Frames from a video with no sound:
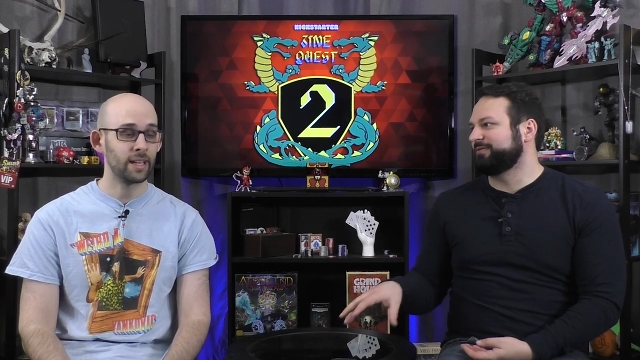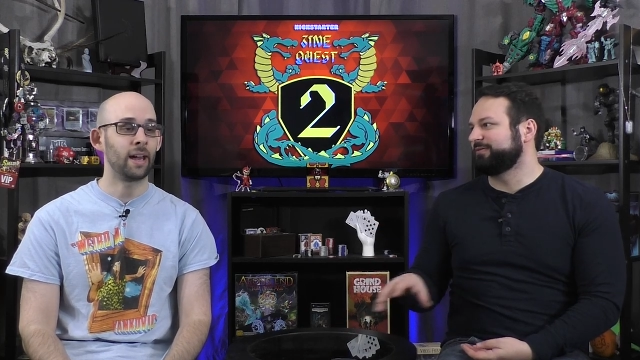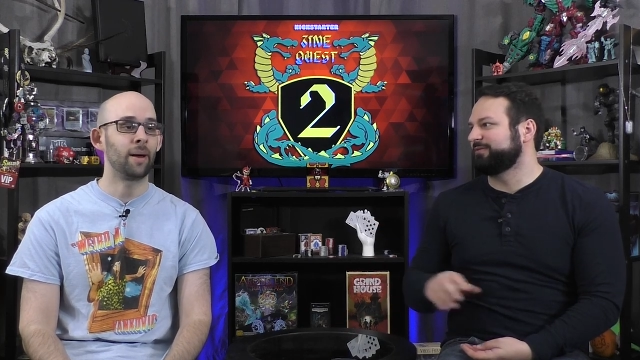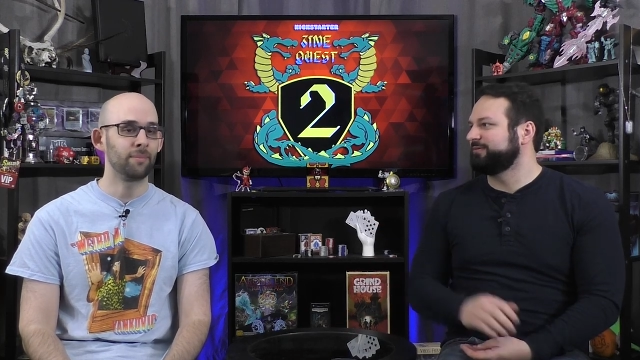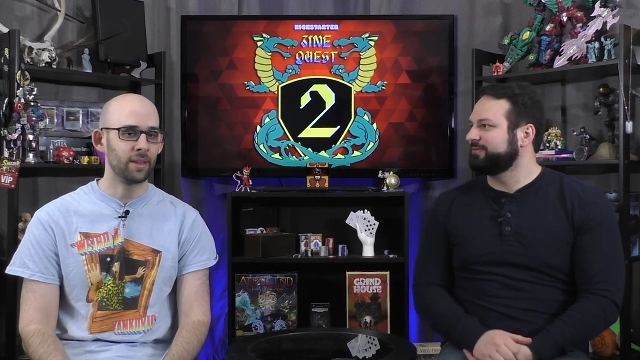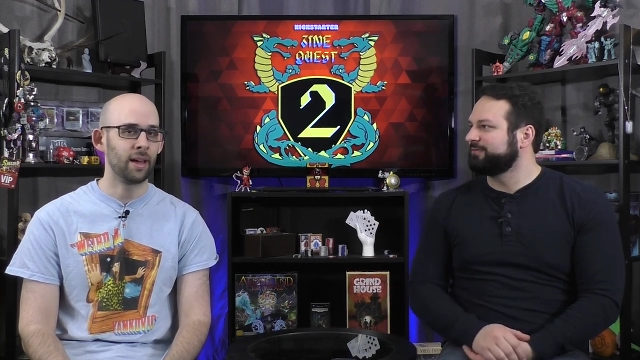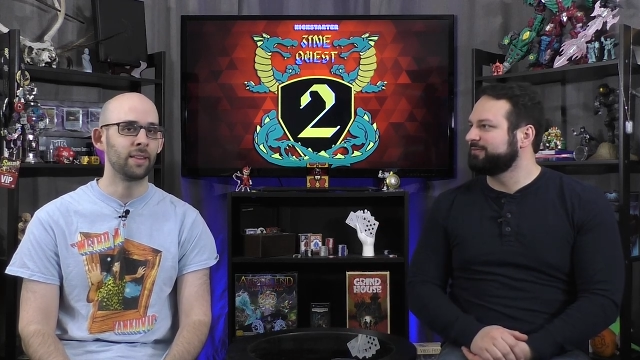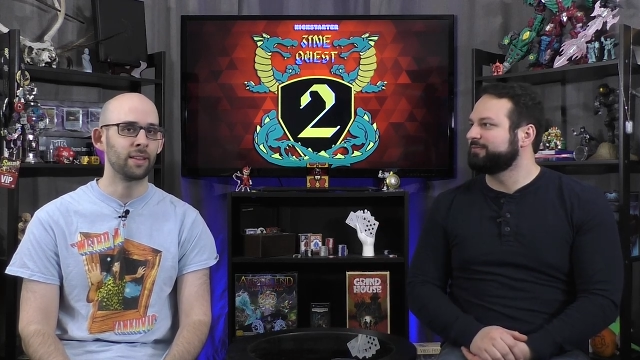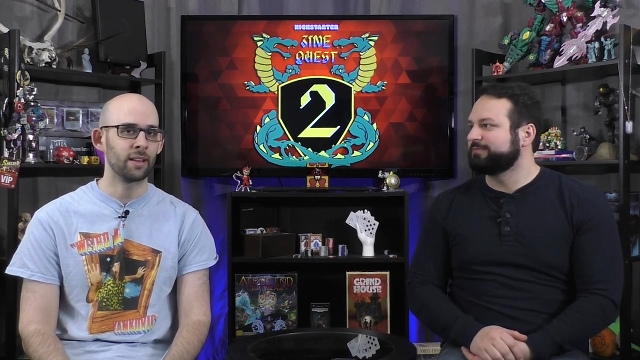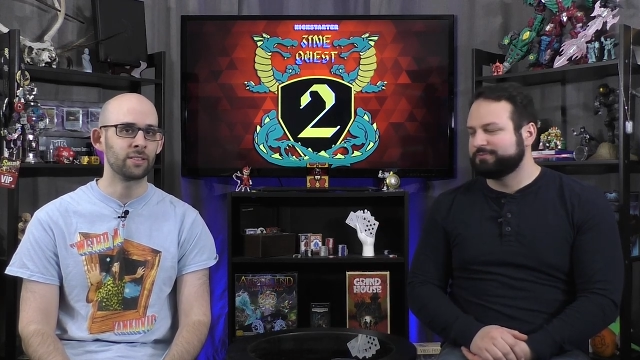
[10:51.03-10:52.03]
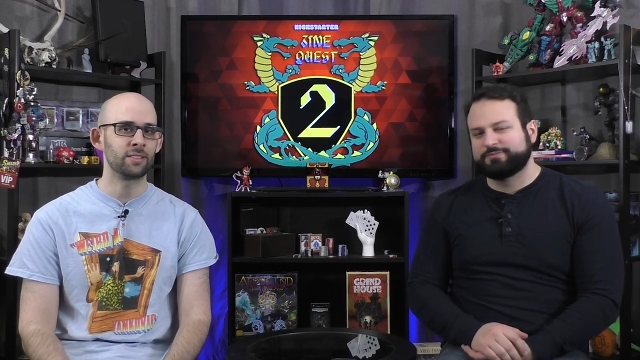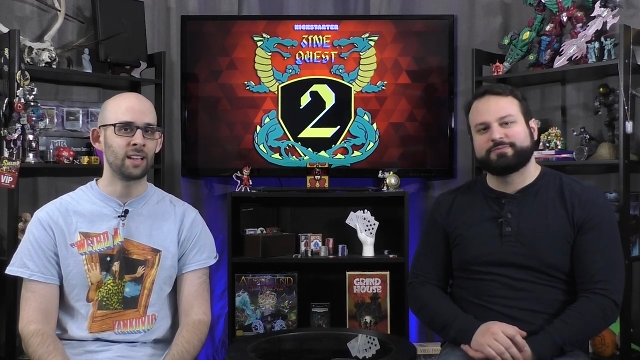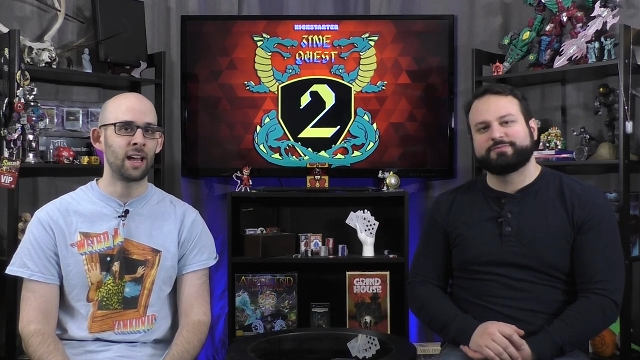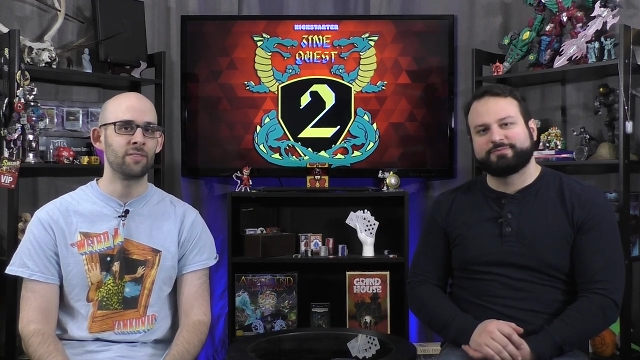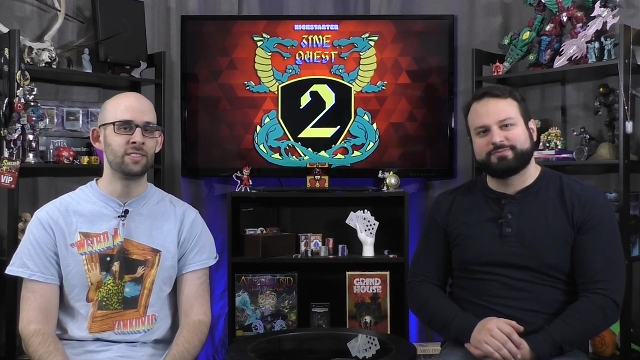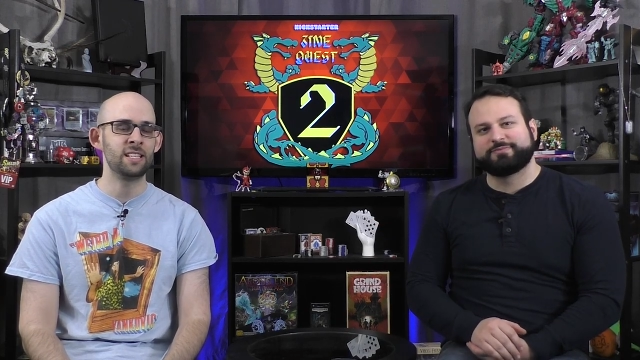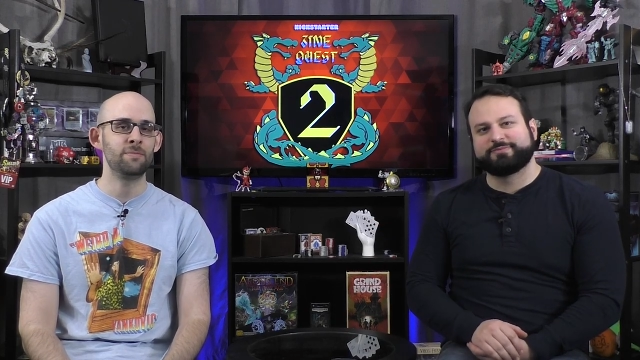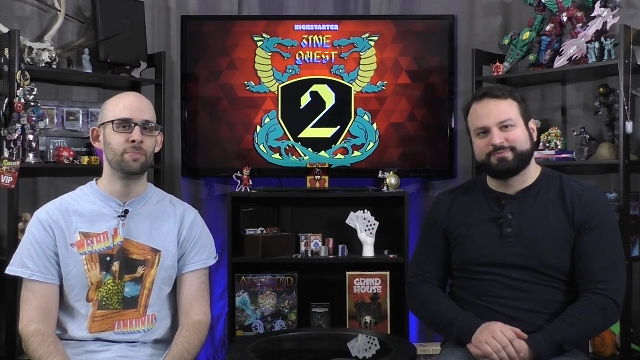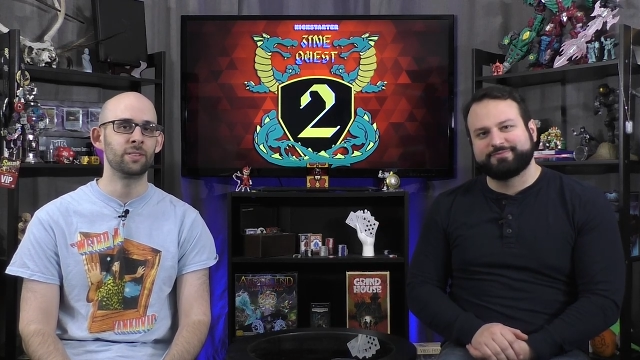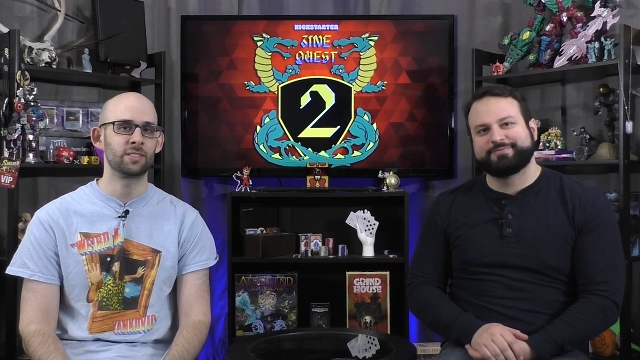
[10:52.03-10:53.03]
Speaker 1: Yeah, yeah, they get to dive
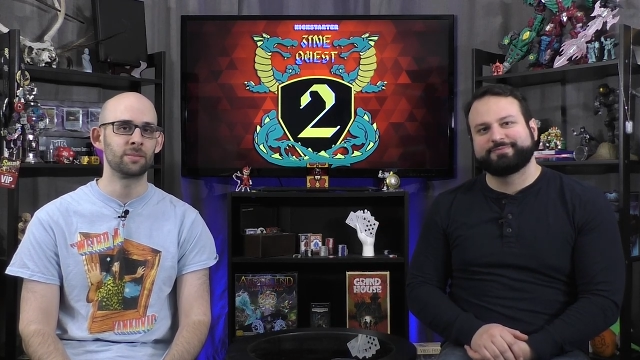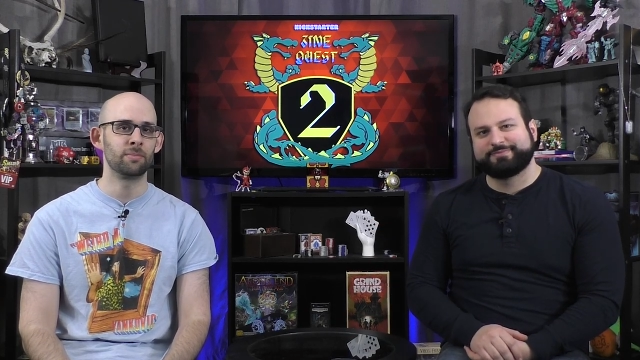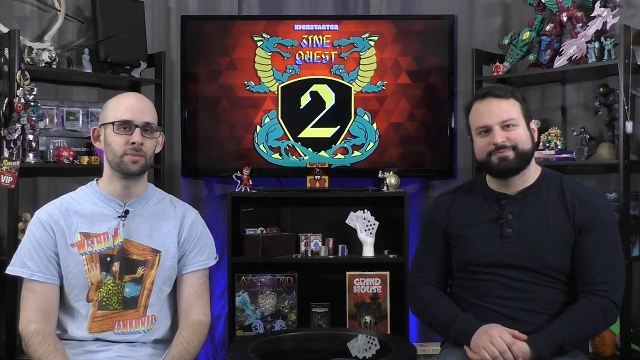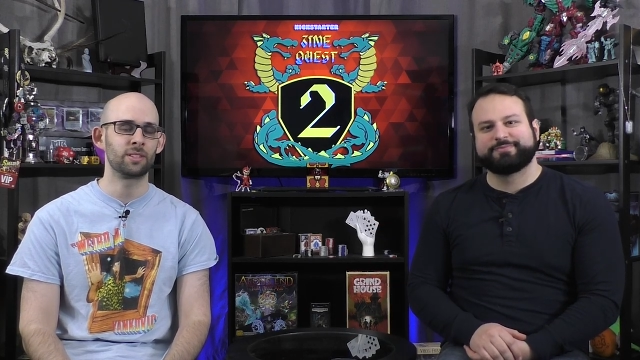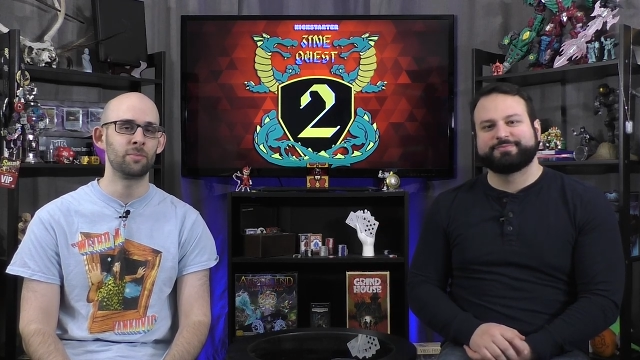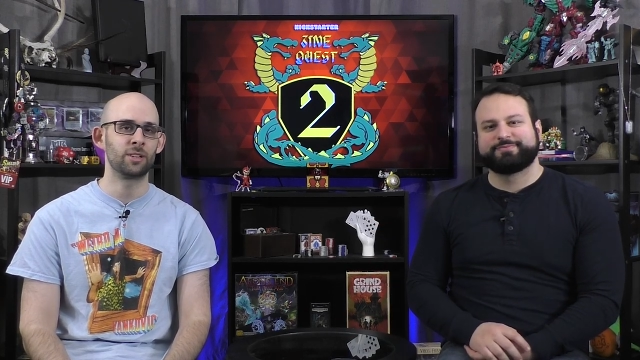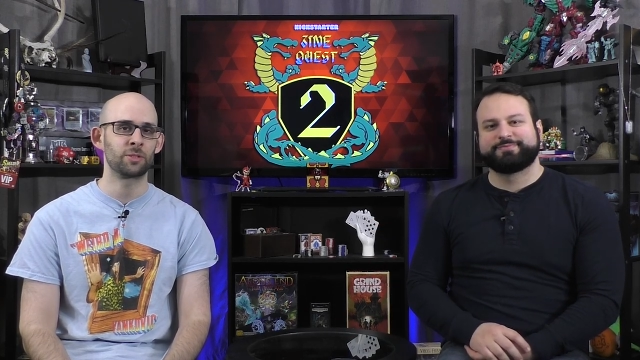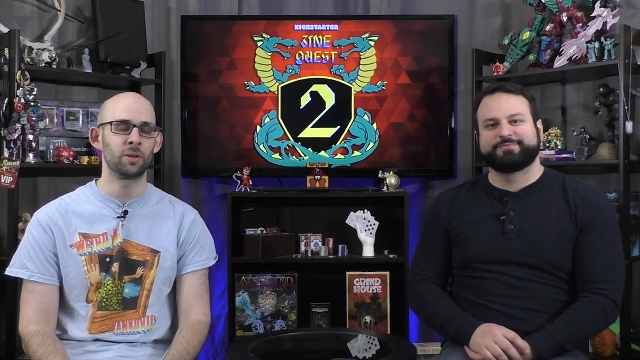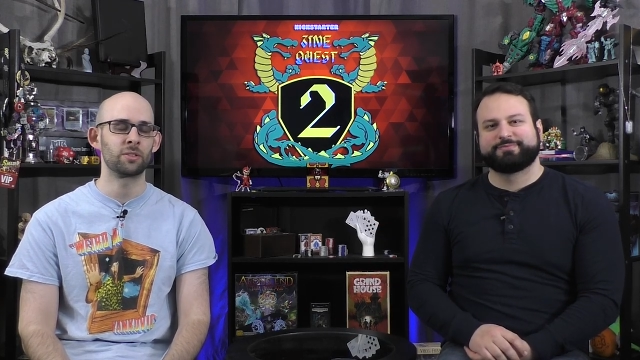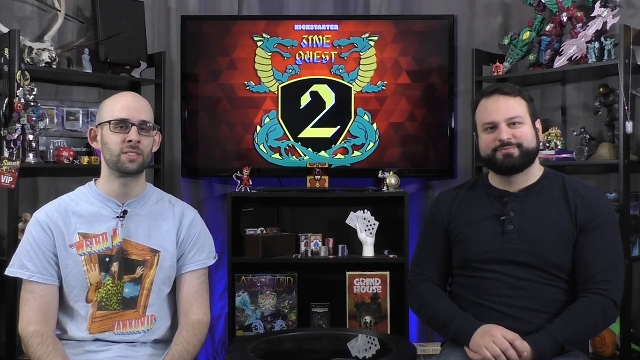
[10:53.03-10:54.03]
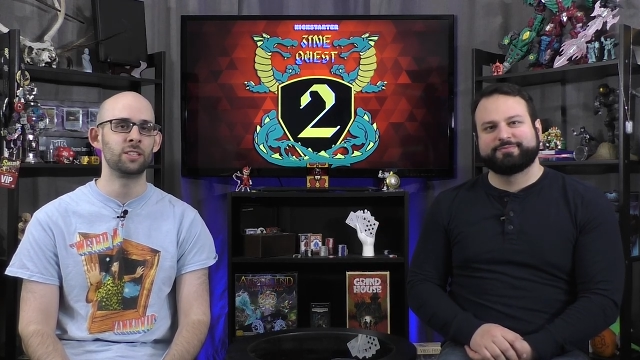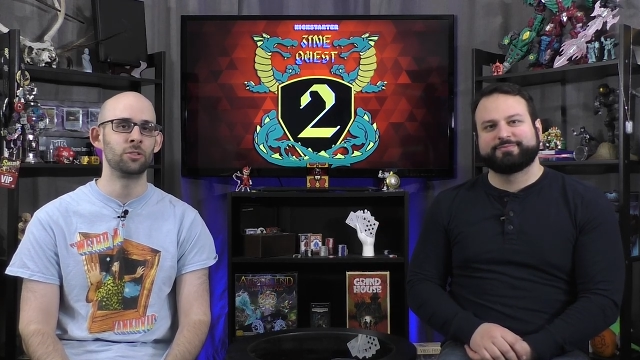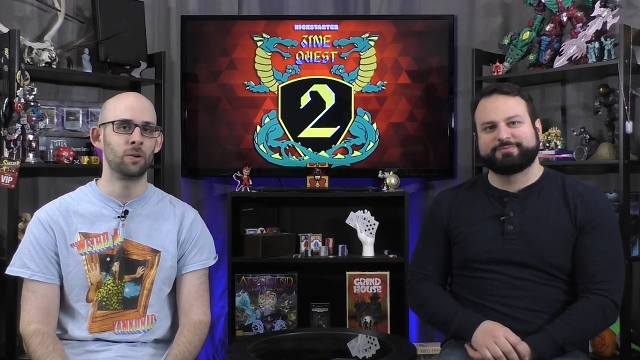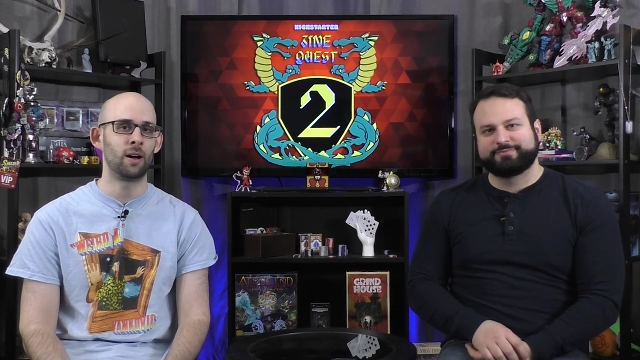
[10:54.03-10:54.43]
deep into some subjects we don't see too